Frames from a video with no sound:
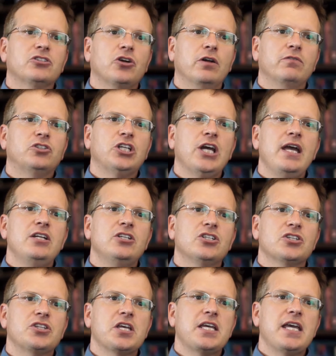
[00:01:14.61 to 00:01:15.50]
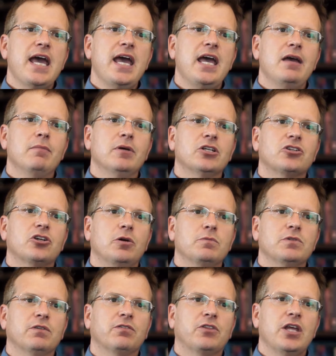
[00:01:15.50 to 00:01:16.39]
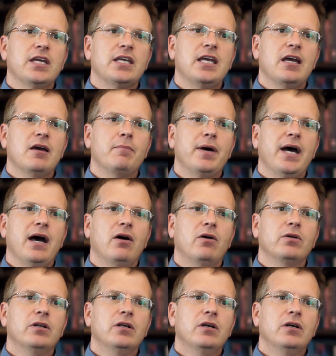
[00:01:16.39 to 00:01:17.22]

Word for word: sort of changes the game in terms of thinking about